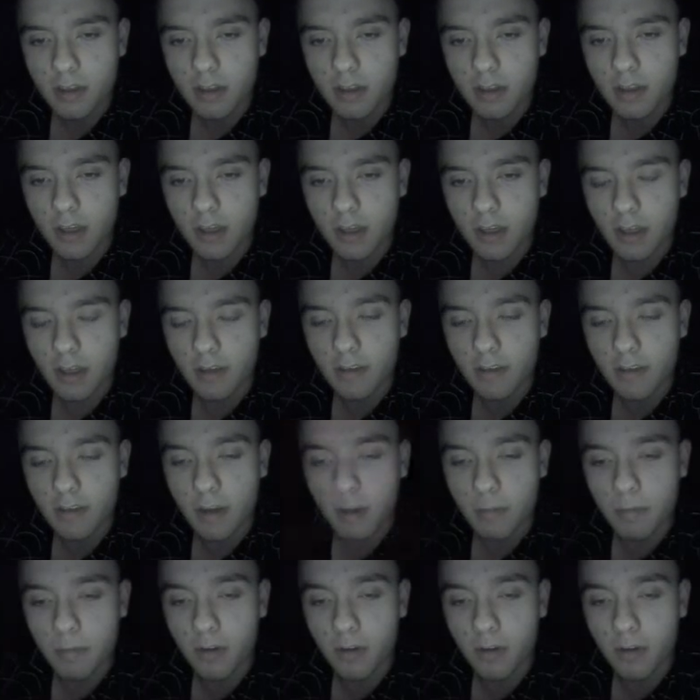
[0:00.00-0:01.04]
God, this
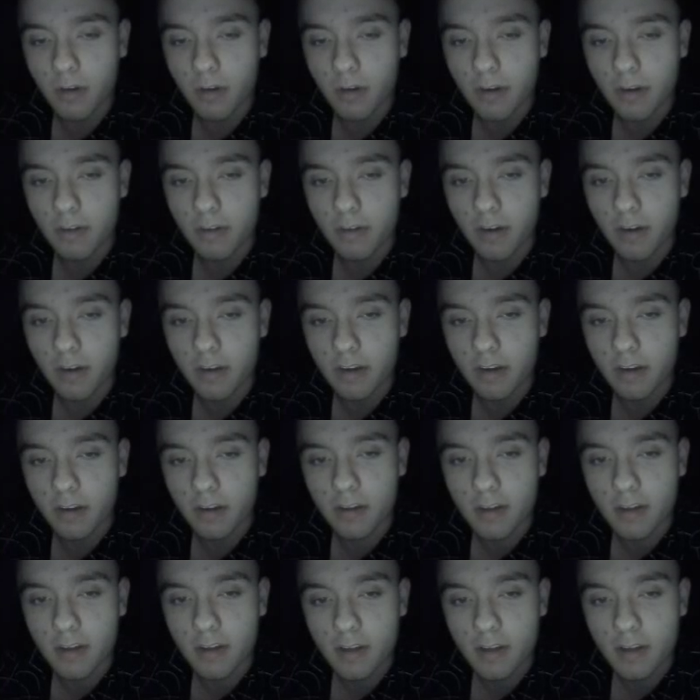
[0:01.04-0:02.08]
game's so interesting.
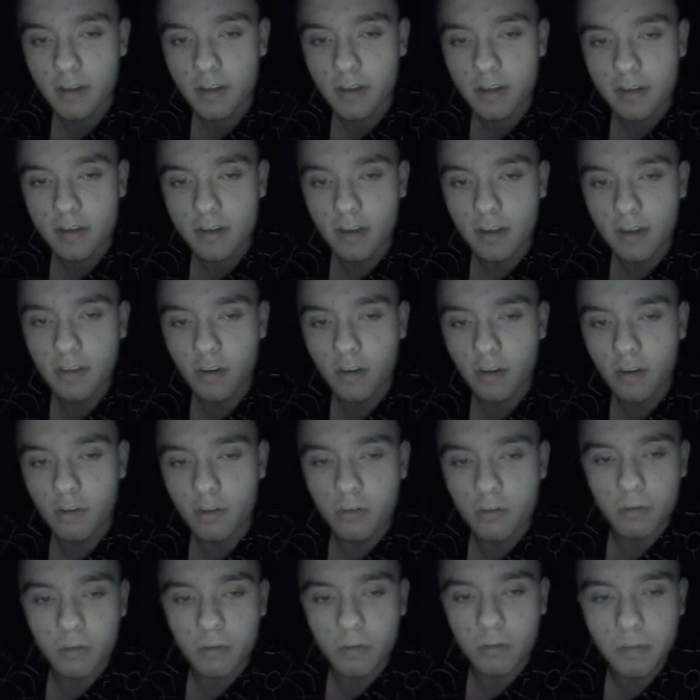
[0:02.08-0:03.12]
Let's go
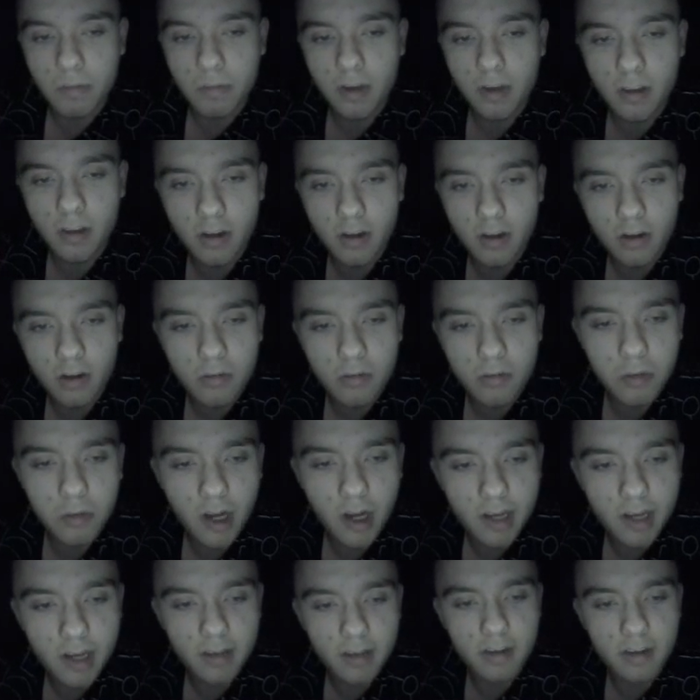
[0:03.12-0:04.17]
swim to the... Oh, bread.
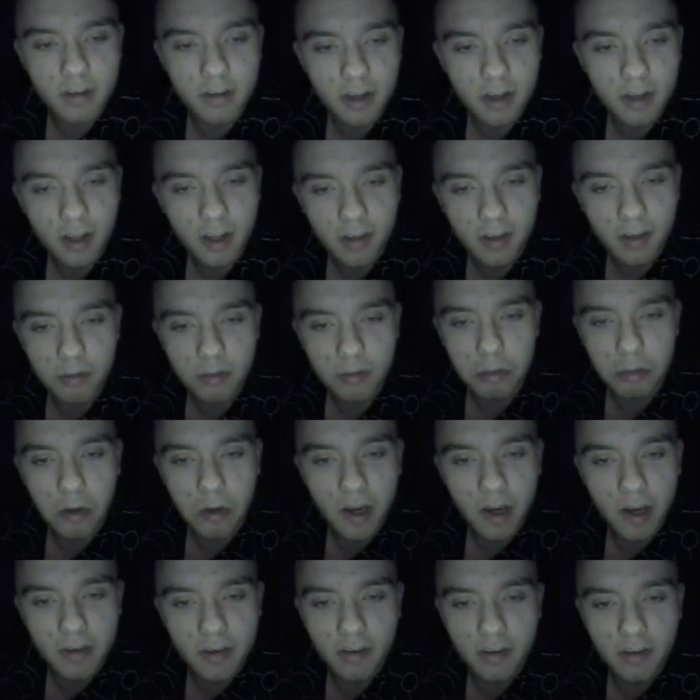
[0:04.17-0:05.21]
It's bread.